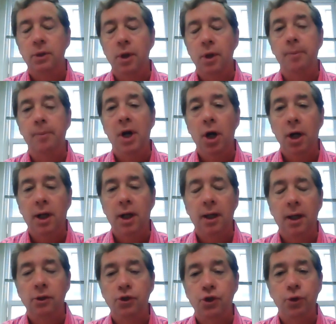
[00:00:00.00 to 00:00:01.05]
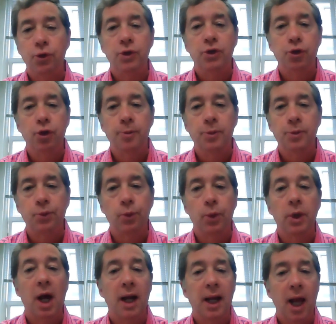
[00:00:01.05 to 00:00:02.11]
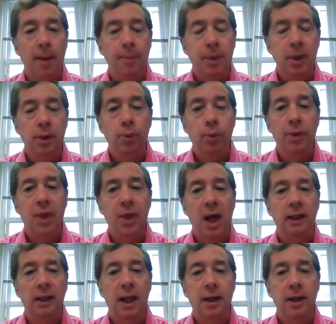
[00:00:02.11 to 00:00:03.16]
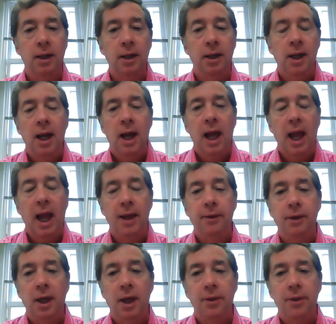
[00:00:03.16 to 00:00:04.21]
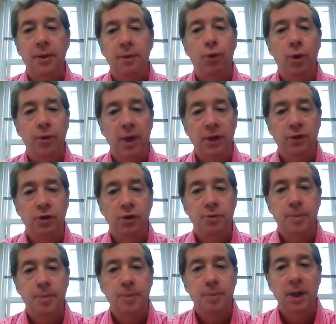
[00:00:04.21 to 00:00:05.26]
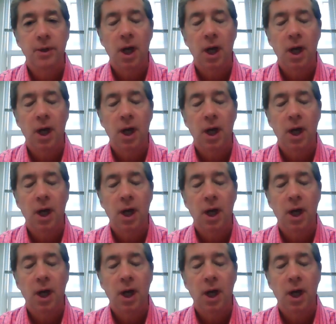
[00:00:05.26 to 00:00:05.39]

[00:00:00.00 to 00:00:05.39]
American Jewish groups were not happy with that letter, and therefore they suspended the